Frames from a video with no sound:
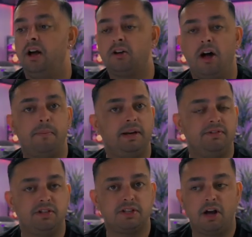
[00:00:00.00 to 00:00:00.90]
can't
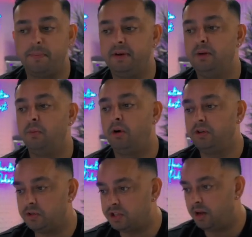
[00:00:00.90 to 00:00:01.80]
believe you're stopping it. Why
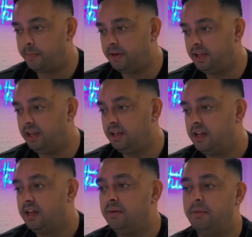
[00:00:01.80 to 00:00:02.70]
are you stopping it?
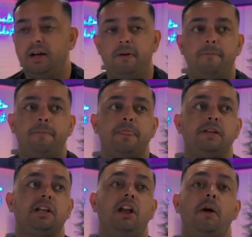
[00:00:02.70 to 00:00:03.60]
Well,
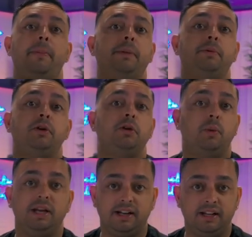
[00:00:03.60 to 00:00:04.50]
there's a lot of people doing a
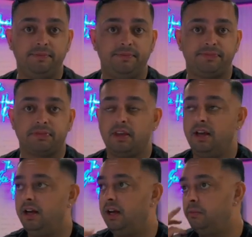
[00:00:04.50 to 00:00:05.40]
weekly,
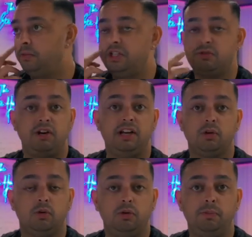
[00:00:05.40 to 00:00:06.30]
which is really
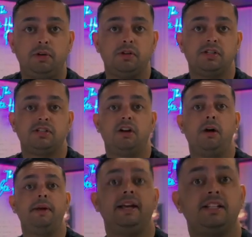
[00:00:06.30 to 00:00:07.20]
cool, because
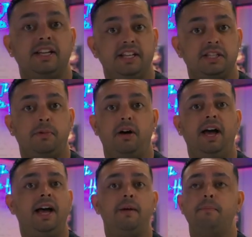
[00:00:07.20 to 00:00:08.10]
I'm here to
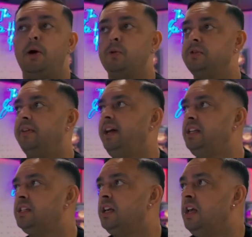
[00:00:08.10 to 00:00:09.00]
inspire and motivate.